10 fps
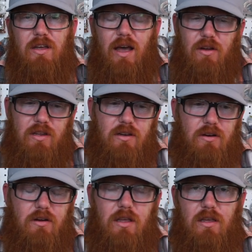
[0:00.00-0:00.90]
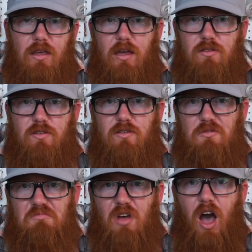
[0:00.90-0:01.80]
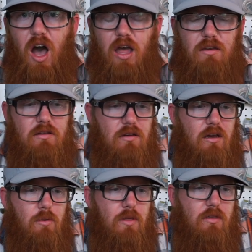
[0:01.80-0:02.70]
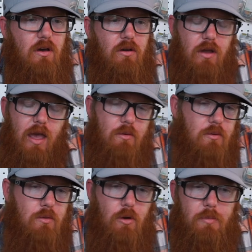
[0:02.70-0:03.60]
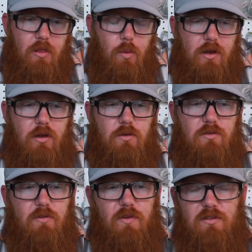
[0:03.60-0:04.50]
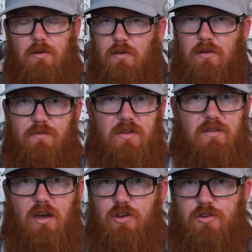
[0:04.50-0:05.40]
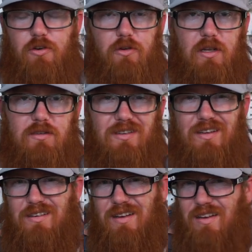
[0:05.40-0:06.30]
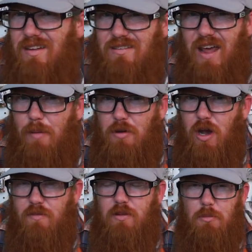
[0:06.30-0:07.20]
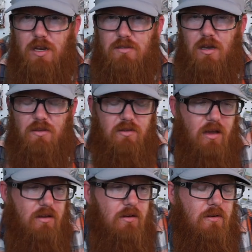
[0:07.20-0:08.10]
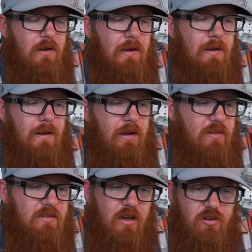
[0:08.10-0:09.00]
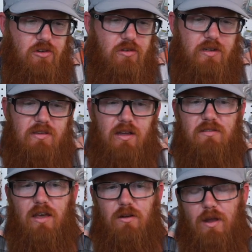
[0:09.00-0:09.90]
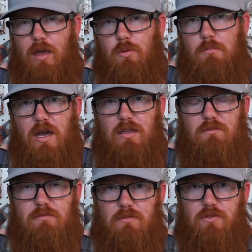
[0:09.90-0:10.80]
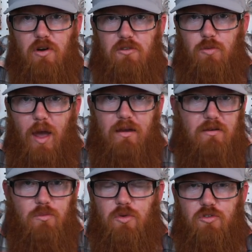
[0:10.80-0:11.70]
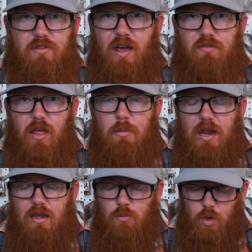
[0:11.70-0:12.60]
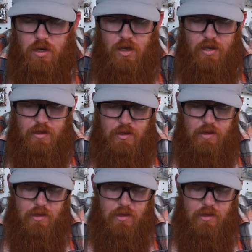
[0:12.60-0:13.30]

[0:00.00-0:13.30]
out here it gets hot. You know, we thought, okay, well, we'll open the windows. If it's a if it's one hundred degrees, and it, it doesn't happen often, but it does out here. If it's one hundred degrees outside, okay, we might start sweating. We'll just have lemonade and whatnot.